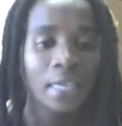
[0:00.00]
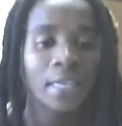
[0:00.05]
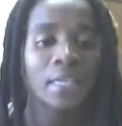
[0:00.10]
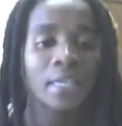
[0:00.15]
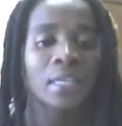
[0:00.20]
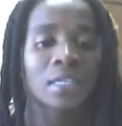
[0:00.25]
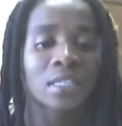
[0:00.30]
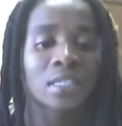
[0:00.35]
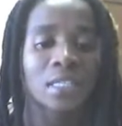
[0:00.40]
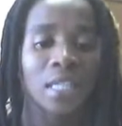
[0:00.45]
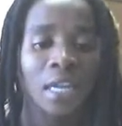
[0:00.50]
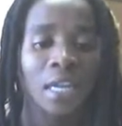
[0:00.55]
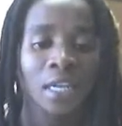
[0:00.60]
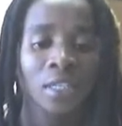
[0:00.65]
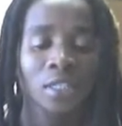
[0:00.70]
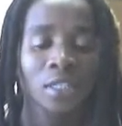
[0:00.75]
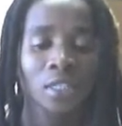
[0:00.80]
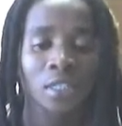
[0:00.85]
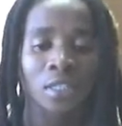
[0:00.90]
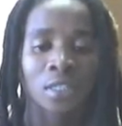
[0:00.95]

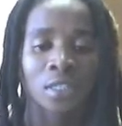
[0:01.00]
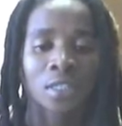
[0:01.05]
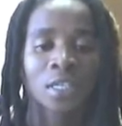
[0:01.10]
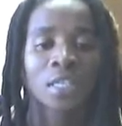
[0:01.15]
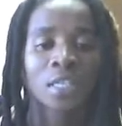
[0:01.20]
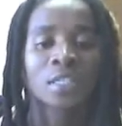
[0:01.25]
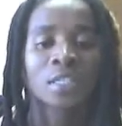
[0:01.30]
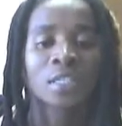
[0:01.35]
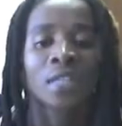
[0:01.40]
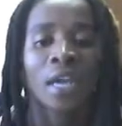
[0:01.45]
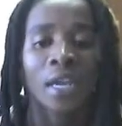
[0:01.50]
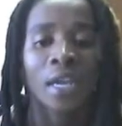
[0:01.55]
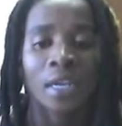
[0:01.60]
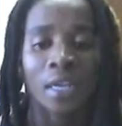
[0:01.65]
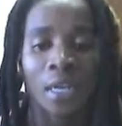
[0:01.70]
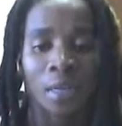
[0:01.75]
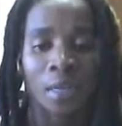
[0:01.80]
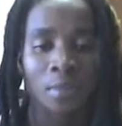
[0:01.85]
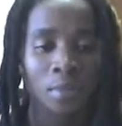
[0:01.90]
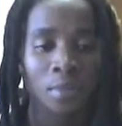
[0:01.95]
illustrations, and
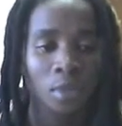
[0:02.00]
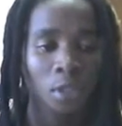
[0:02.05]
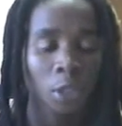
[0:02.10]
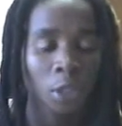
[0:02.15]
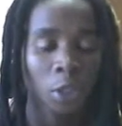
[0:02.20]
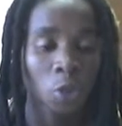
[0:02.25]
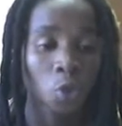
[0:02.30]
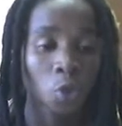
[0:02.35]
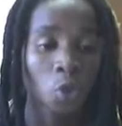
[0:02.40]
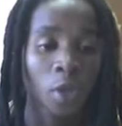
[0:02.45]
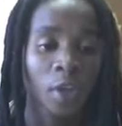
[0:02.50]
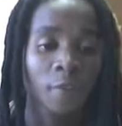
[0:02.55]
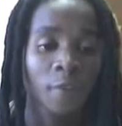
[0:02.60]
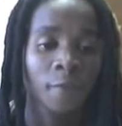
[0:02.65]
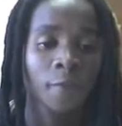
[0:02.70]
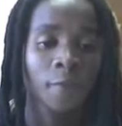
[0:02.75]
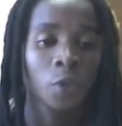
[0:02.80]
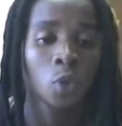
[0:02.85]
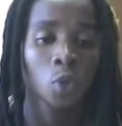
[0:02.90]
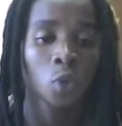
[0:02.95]
diagrams that you
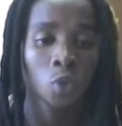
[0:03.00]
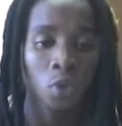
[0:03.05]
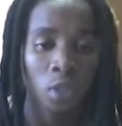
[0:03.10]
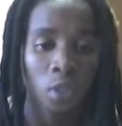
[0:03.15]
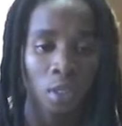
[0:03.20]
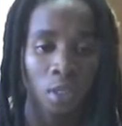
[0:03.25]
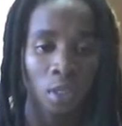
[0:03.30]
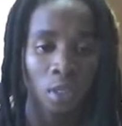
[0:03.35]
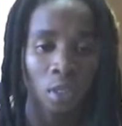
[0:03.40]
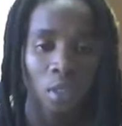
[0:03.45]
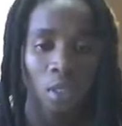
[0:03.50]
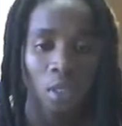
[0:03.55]
have used